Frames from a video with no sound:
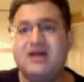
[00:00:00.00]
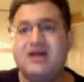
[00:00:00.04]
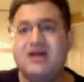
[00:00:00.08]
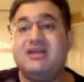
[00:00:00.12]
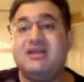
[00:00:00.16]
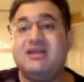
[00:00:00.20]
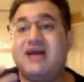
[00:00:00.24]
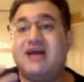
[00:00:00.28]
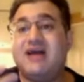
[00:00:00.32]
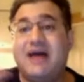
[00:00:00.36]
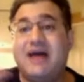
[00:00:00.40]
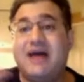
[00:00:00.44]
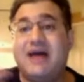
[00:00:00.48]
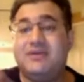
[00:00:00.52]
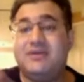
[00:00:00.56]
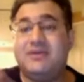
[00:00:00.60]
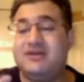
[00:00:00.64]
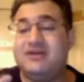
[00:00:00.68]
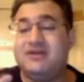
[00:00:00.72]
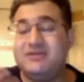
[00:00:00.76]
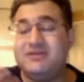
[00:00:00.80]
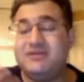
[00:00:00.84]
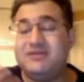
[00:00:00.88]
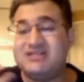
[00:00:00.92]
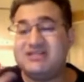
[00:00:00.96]
happened to
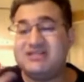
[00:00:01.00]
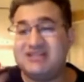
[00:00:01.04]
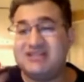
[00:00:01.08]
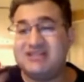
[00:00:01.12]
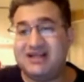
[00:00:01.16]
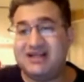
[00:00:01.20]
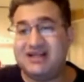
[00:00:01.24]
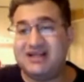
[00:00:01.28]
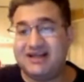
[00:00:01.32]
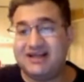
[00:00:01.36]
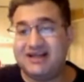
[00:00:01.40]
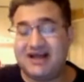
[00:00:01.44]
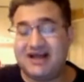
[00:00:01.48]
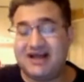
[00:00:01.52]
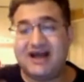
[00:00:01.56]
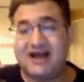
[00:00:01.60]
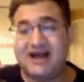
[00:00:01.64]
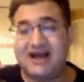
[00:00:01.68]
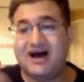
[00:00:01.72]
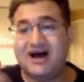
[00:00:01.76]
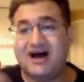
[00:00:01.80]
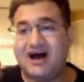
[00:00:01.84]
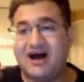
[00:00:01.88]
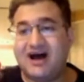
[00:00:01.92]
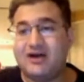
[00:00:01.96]
be selling it at a
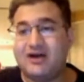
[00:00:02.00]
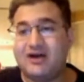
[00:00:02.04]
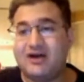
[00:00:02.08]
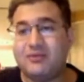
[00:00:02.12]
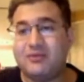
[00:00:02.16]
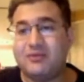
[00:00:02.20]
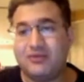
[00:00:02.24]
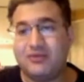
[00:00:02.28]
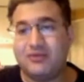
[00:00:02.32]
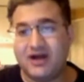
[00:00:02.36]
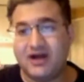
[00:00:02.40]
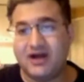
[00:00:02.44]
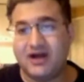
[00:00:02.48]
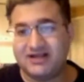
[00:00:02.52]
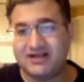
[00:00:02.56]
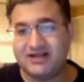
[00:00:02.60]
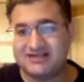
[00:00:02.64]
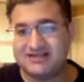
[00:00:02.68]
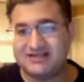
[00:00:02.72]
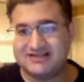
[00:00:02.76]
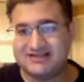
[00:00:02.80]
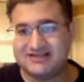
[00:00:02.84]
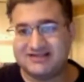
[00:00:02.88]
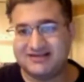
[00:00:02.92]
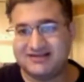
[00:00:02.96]
higher
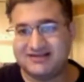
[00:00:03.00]
price.